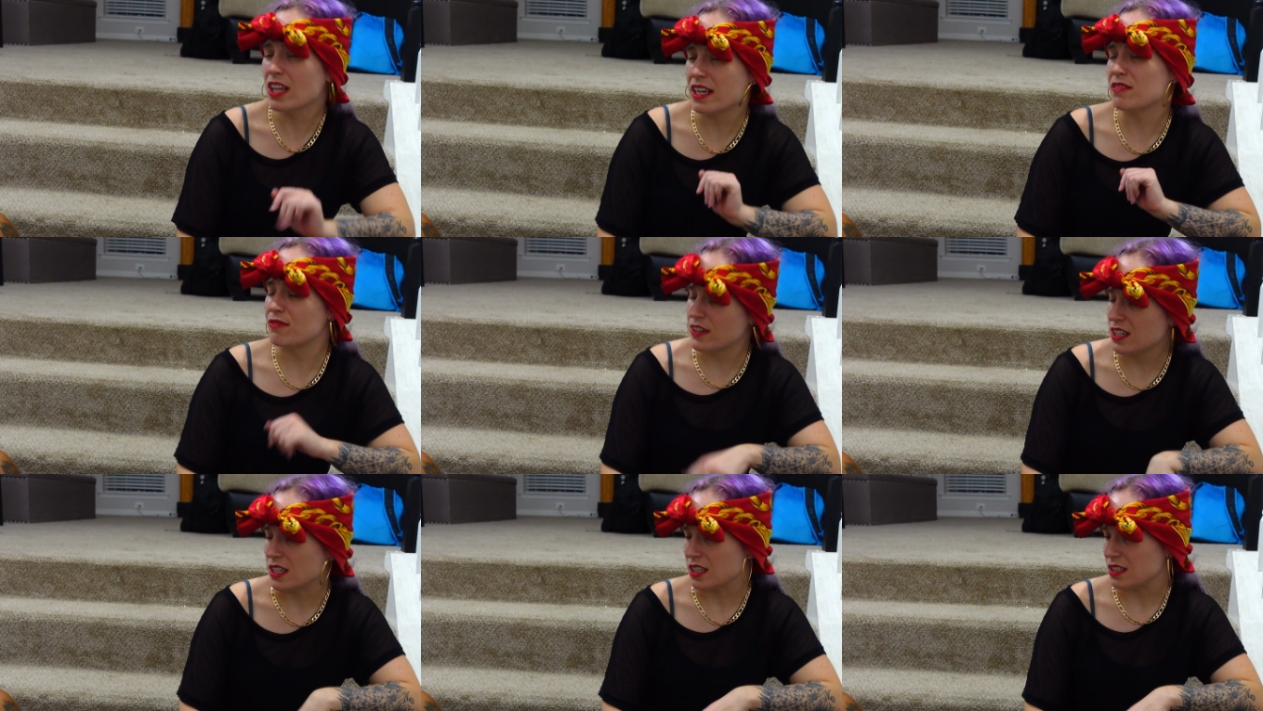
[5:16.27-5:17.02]
ain't
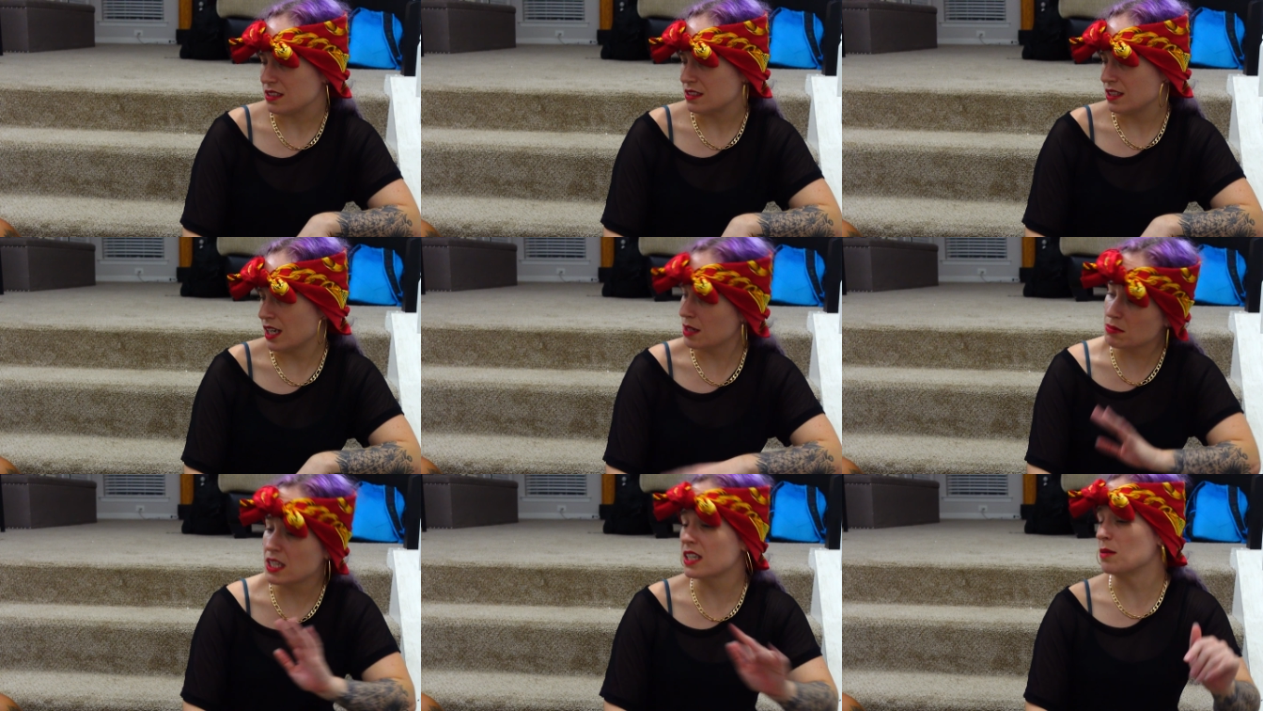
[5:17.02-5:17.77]
funny.
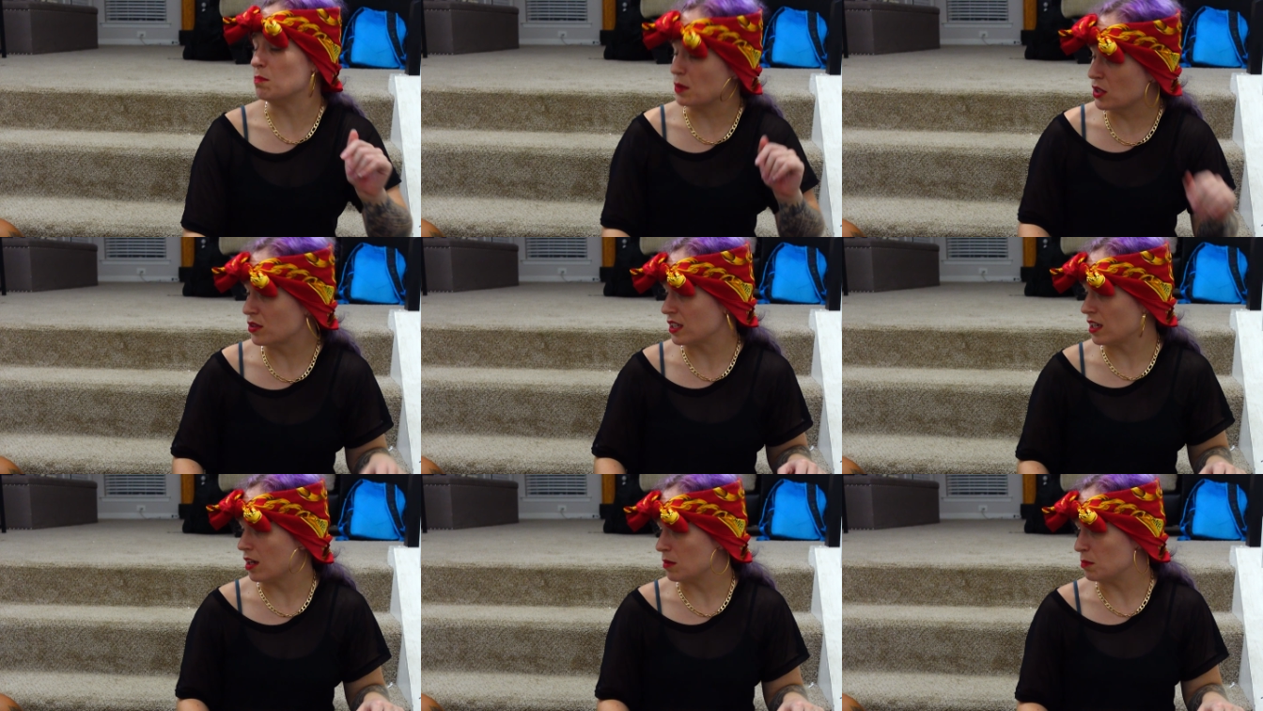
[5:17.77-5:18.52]
I'm kicking both of
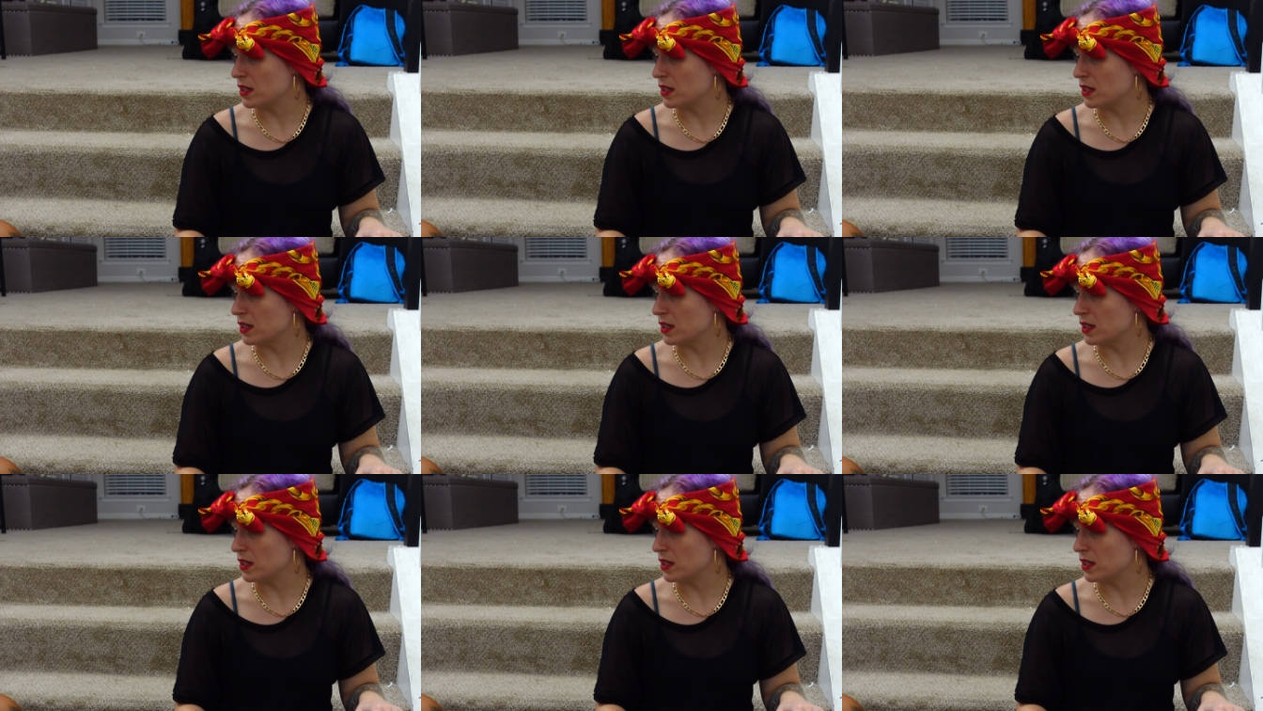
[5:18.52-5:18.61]
y'all